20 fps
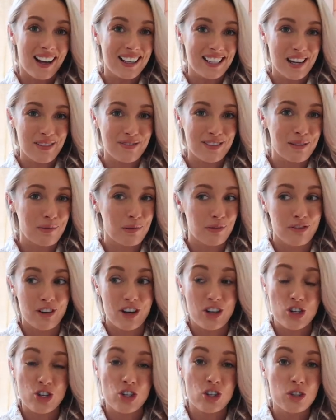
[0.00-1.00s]
I definitely
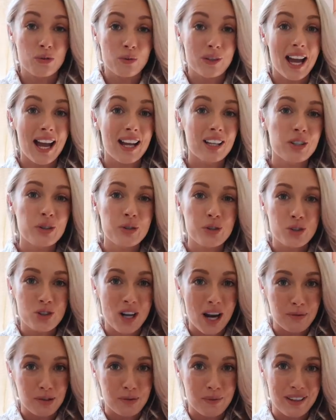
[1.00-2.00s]
prefer shoes with ankle
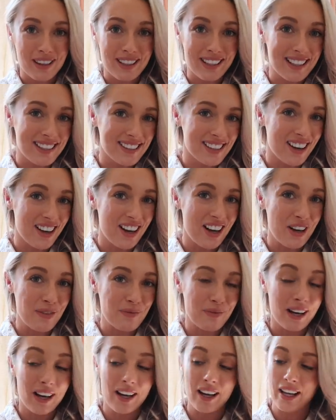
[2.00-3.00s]
straps, but these are
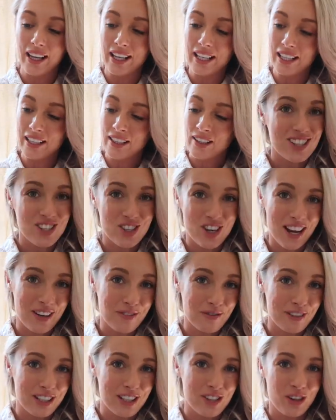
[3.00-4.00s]
my
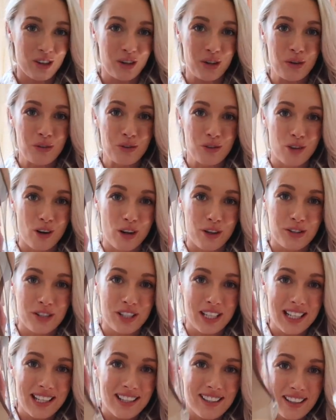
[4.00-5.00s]
Gianvito
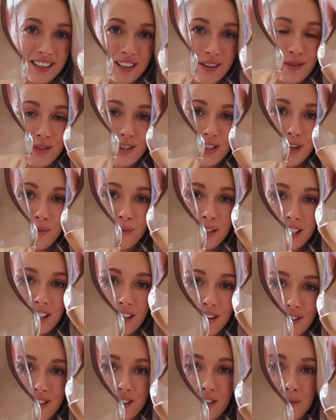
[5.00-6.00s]
Rossi's. I know so many
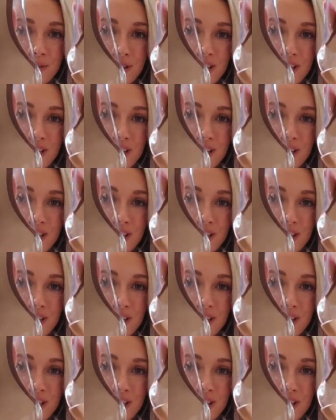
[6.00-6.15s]
girls that are